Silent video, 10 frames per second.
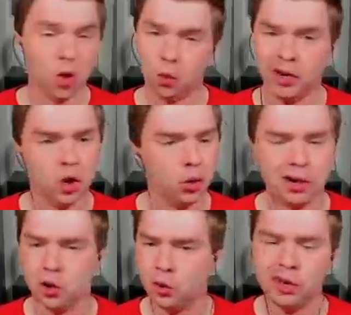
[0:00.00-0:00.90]
No crit, no
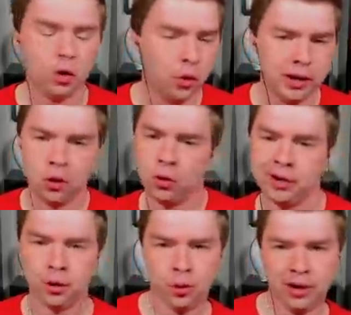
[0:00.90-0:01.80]
crit, no crit, no crit, no
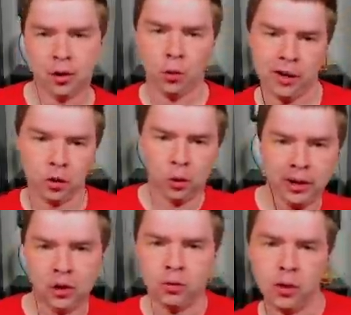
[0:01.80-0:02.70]
crit, no crit, no crit, no
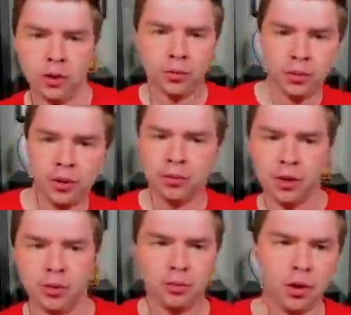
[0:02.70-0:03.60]
crit, no, no, no, no, no,
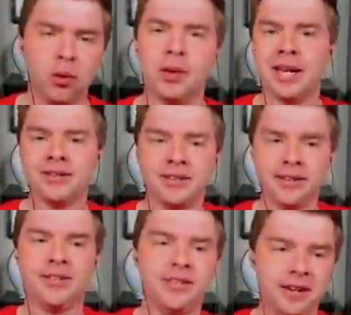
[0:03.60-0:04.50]
no, no, no, no. Yes, yes,
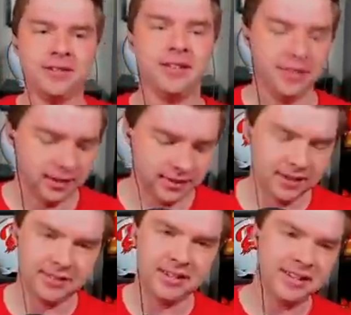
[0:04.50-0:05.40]
yes, yes, yes, yes, yes,
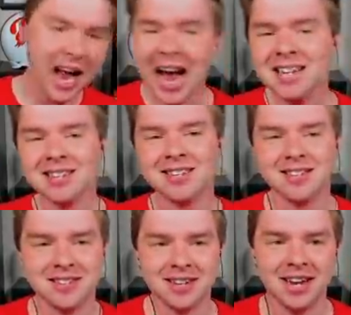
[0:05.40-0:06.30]
yes,
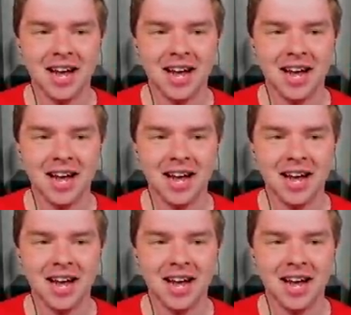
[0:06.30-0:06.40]
yes.